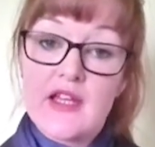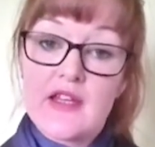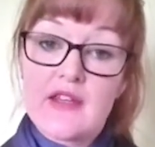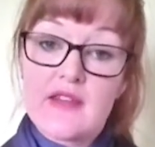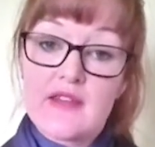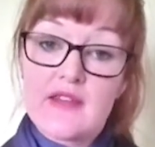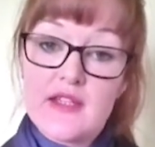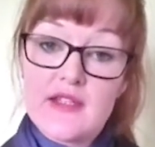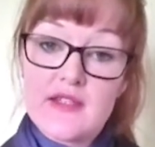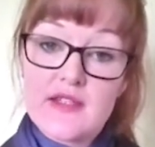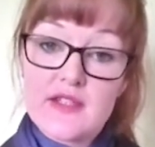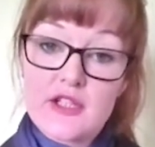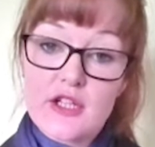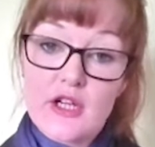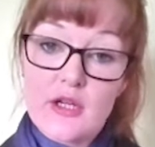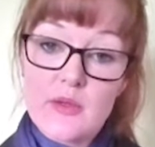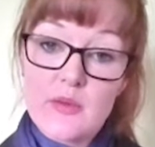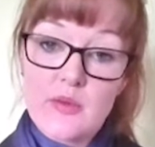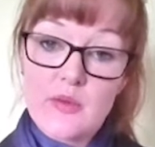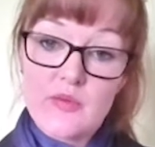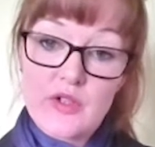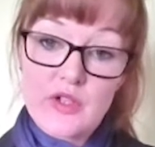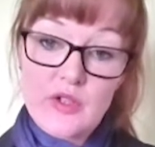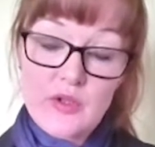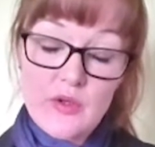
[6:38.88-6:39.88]
This type
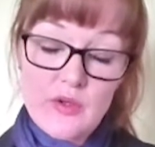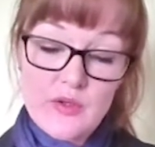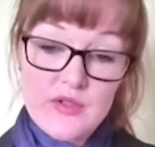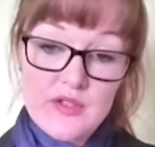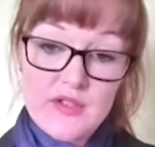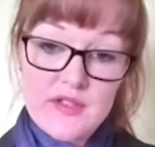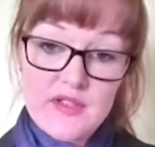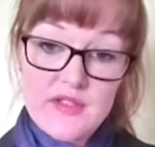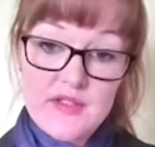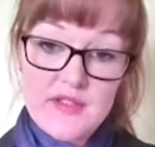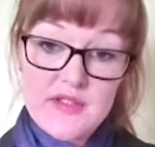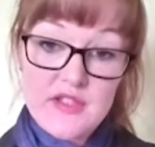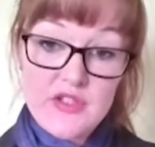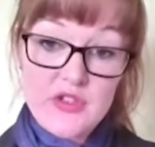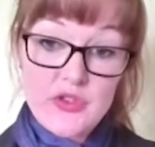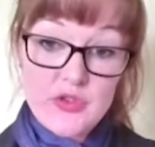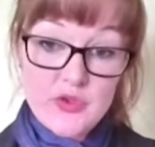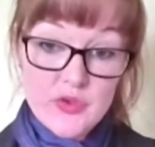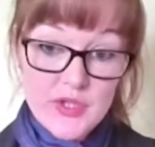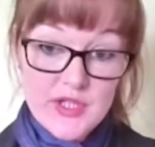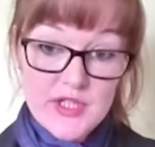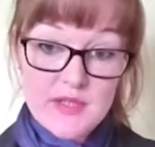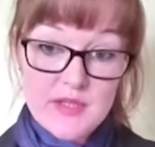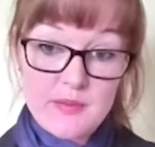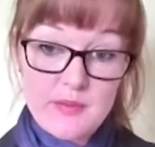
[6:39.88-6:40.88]
of incontinence is
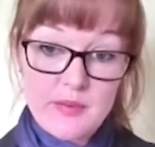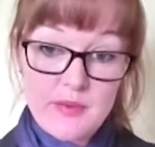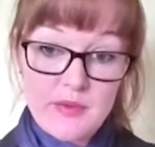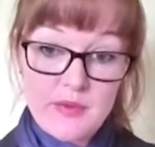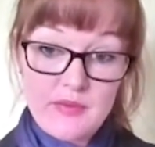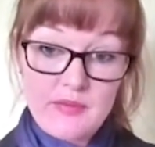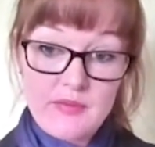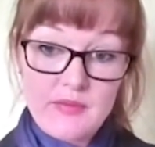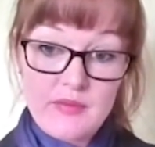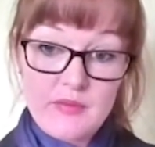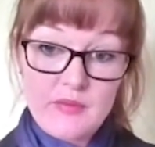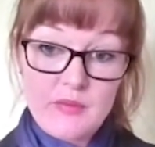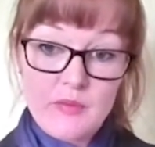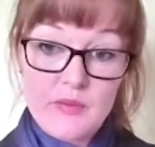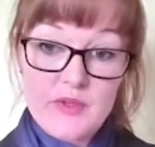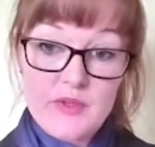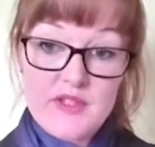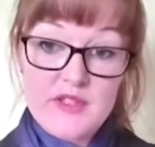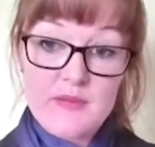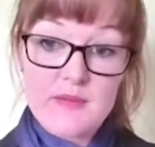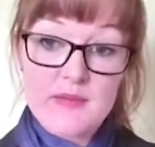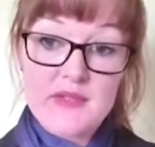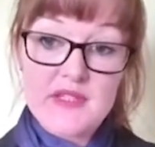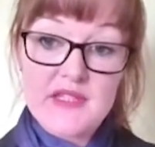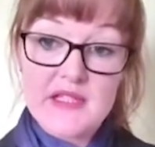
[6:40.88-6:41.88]
treatable with
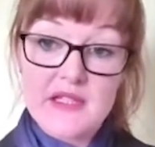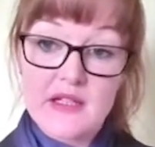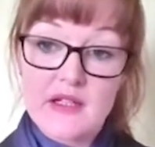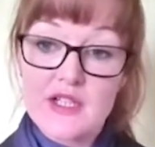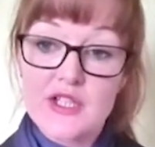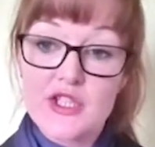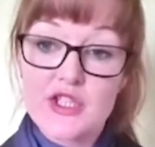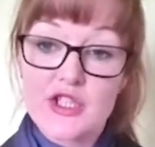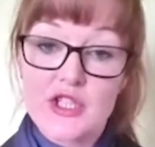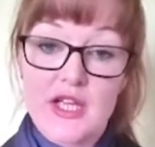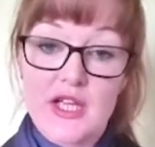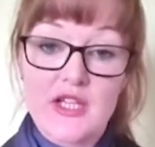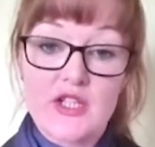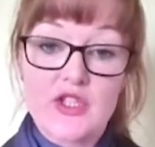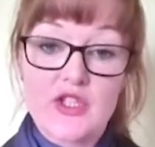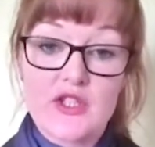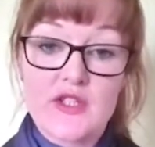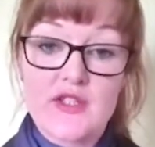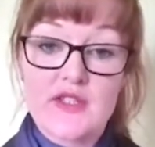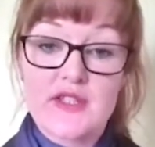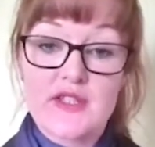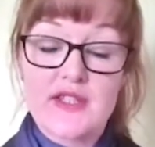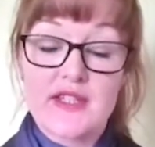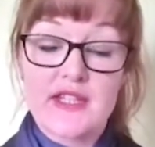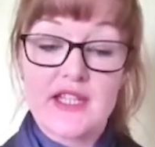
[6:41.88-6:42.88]
some slight
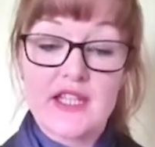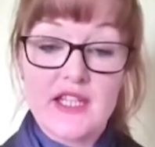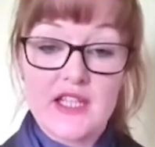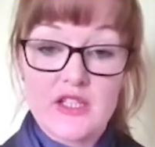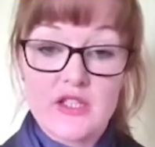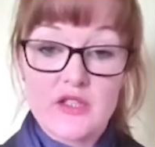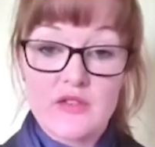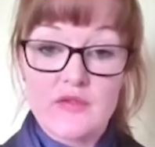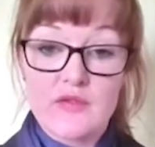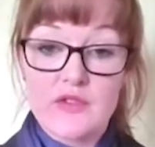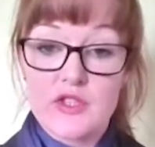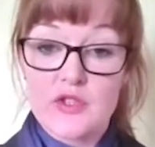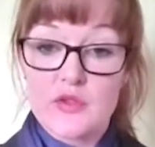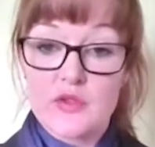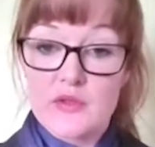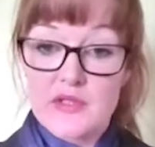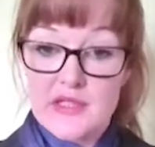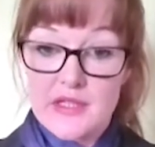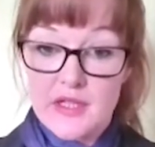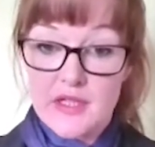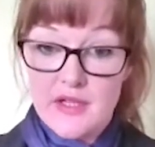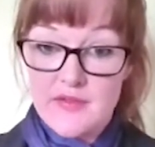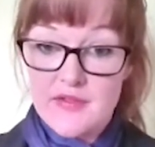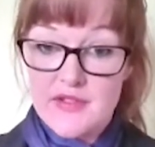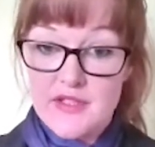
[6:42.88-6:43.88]
changes to the individual's
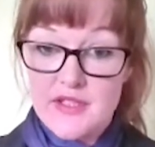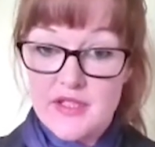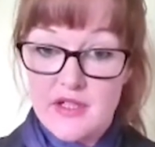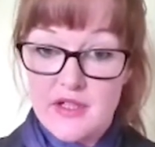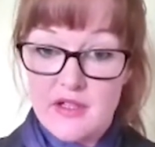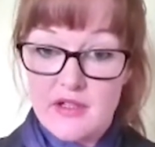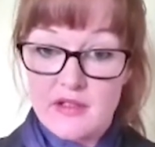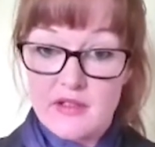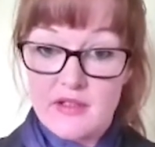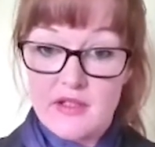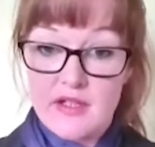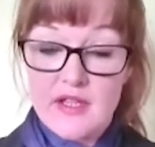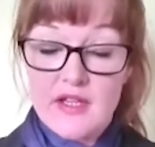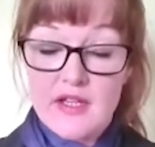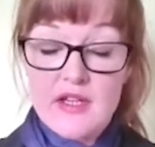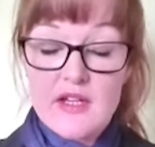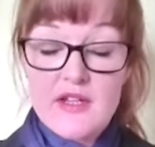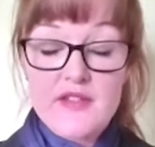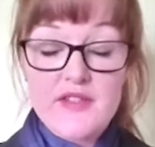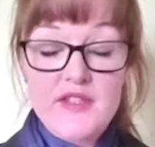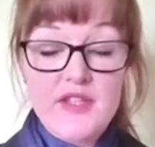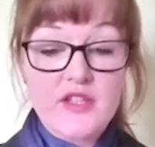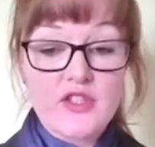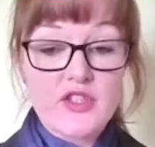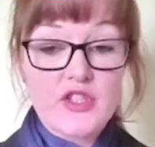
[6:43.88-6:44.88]
lifestyle,
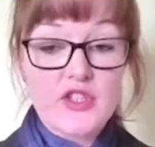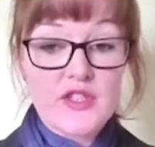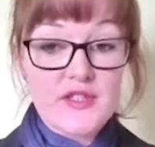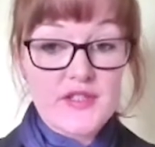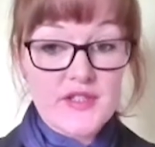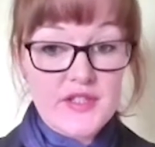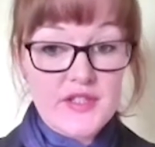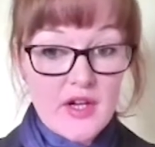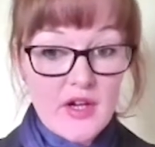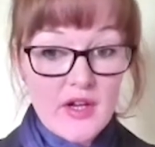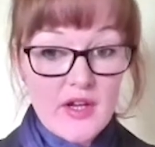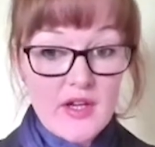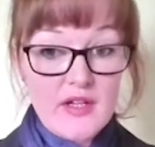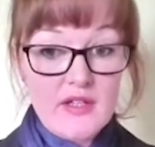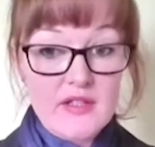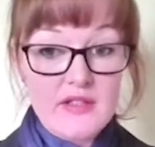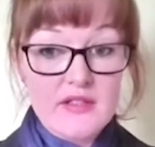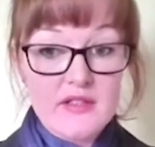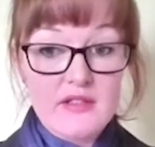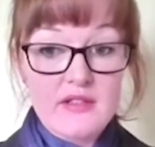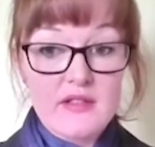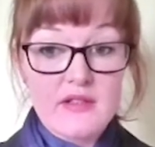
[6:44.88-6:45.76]
such as diet,